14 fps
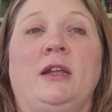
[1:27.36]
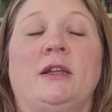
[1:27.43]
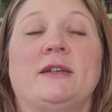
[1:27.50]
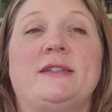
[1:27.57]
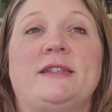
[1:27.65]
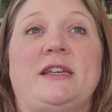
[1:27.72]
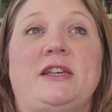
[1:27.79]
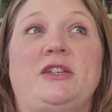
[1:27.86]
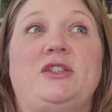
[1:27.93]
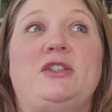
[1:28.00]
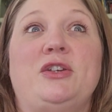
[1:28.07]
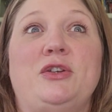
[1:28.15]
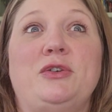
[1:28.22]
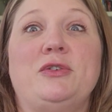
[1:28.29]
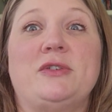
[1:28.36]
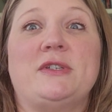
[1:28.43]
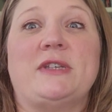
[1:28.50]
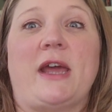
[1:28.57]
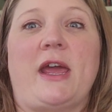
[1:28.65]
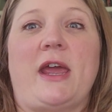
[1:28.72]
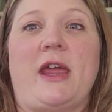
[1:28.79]
let's see,
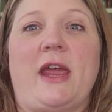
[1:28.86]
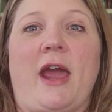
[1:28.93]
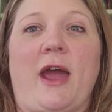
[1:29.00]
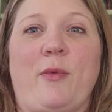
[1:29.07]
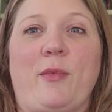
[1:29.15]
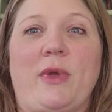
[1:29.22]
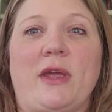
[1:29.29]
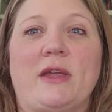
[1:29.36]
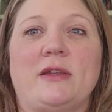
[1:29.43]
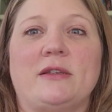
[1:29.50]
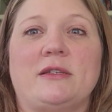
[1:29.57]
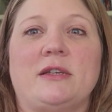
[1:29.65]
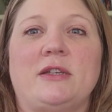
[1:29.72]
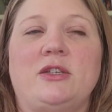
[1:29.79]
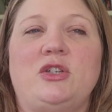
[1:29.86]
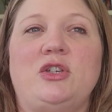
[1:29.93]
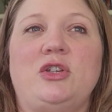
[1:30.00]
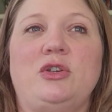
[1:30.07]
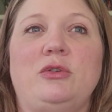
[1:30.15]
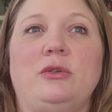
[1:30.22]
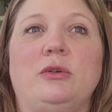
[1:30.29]
Tuesday I went
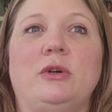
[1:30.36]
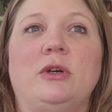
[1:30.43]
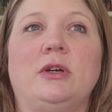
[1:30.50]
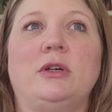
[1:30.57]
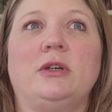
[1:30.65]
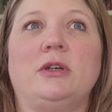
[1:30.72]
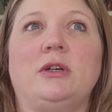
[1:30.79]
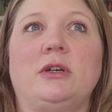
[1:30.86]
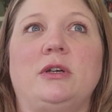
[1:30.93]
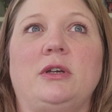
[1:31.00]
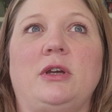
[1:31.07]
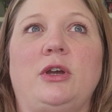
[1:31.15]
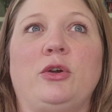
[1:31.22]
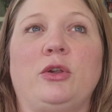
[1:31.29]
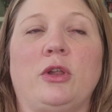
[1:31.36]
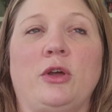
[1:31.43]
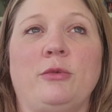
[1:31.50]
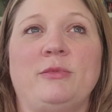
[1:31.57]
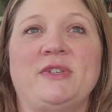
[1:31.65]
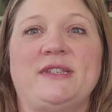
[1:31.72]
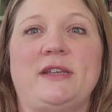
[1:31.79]
to
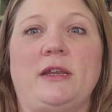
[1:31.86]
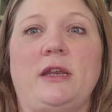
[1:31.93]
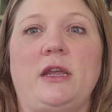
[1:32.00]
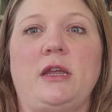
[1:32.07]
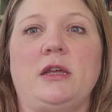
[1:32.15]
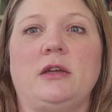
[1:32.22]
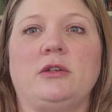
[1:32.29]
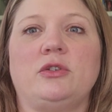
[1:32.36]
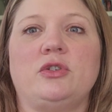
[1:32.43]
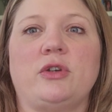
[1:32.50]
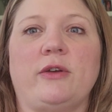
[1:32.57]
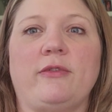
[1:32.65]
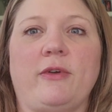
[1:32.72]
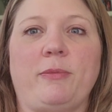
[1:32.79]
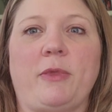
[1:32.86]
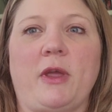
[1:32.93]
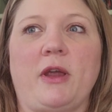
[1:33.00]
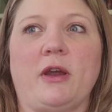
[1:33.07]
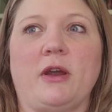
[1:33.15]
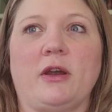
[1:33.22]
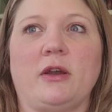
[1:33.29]
Oklahoma City, drove up
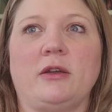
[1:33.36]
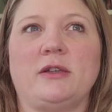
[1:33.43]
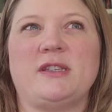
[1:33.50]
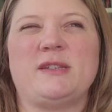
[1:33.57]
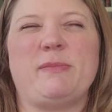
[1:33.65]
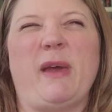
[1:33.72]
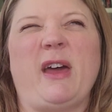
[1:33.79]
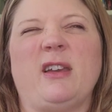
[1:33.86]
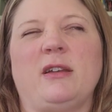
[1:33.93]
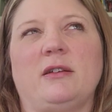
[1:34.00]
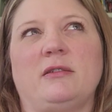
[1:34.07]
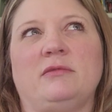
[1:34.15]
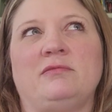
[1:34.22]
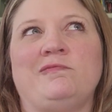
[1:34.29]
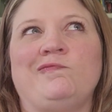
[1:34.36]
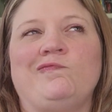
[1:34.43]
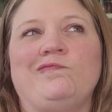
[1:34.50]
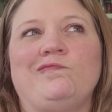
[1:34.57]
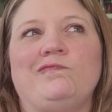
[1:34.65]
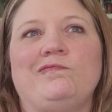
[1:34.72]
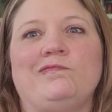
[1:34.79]
there. It's about a
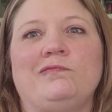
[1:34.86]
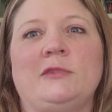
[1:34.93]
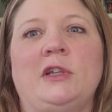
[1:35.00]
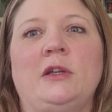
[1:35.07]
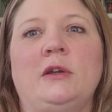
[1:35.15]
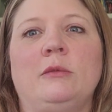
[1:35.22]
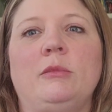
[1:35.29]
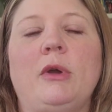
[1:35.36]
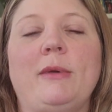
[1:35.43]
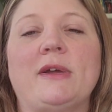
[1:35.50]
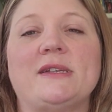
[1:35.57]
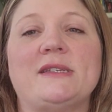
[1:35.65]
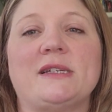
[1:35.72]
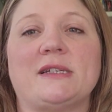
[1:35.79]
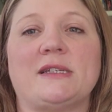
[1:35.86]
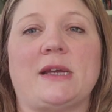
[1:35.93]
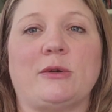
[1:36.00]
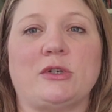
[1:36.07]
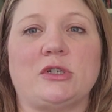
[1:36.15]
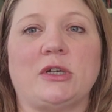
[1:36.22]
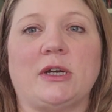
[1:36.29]

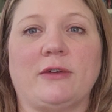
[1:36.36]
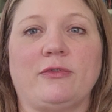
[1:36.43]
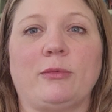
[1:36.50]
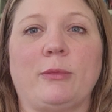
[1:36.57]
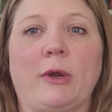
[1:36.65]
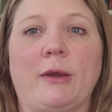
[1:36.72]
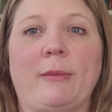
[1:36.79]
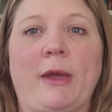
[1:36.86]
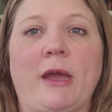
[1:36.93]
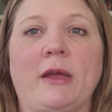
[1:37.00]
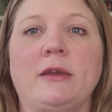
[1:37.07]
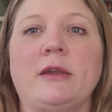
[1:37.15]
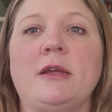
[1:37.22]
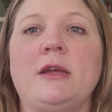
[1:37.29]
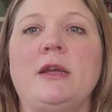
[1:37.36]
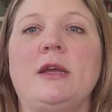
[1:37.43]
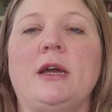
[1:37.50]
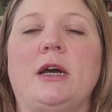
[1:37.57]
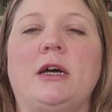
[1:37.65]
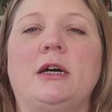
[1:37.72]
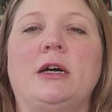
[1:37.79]
6-hour drive from where I'm at.
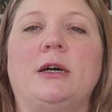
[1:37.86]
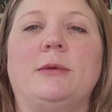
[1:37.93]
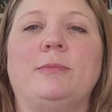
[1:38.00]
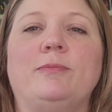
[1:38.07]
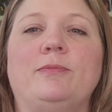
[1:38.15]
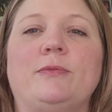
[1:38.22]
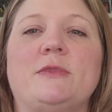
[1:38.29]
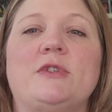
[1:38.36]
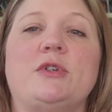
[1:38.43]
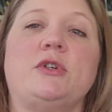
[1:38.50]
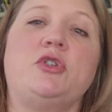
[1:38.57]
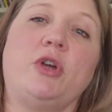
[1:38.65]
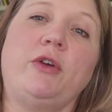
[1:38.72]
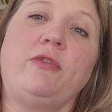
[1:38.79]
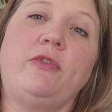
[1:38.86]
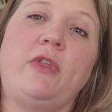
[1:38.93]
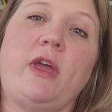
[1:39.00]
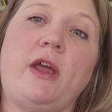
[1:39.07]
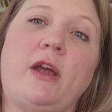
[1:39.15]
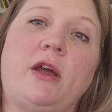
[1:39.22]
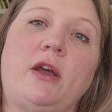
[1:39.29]
So I drove
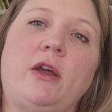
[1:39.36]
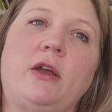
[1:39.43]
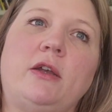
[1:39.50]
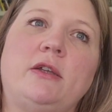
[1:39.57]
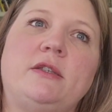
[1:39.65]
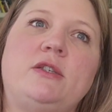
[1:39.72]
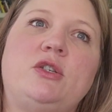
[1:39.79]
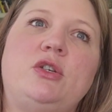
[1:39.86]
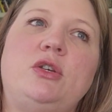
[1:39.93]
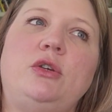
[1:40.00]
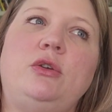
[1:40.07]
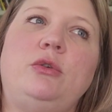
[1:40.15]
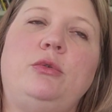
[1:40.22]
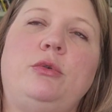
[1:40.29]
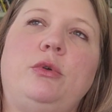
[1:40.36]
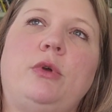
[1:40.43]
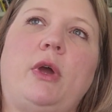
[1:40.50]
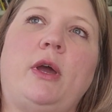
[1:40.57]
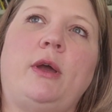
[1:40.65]
there to